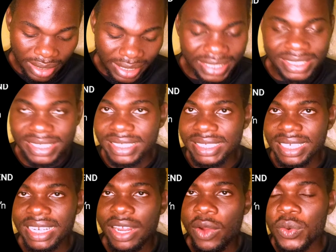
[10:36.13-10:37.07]
Let's
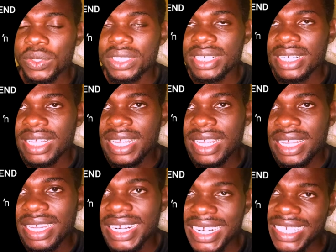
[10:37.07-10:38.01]
now
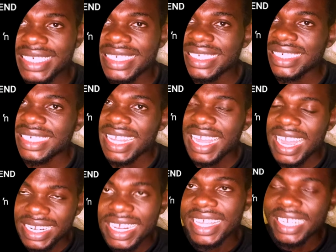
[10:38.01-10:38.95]
create a
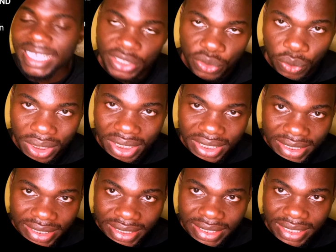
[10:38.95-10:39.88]
directory,
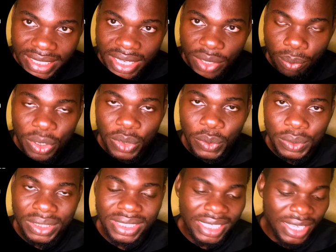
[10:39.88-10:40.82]

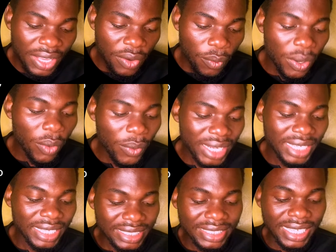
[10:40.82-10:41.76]
because we are
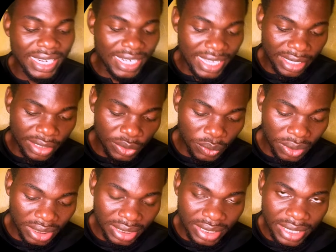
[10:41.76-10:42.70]
working inside a directory.
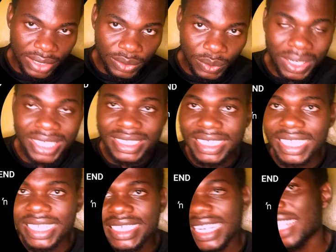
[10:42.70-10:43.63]
So let's
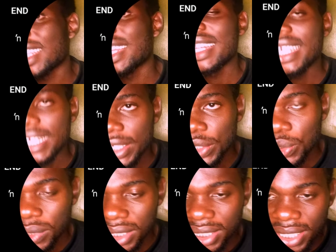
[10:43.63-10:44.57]
create another
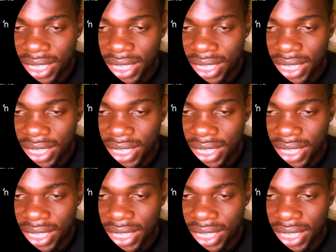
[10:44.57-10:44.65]
directory.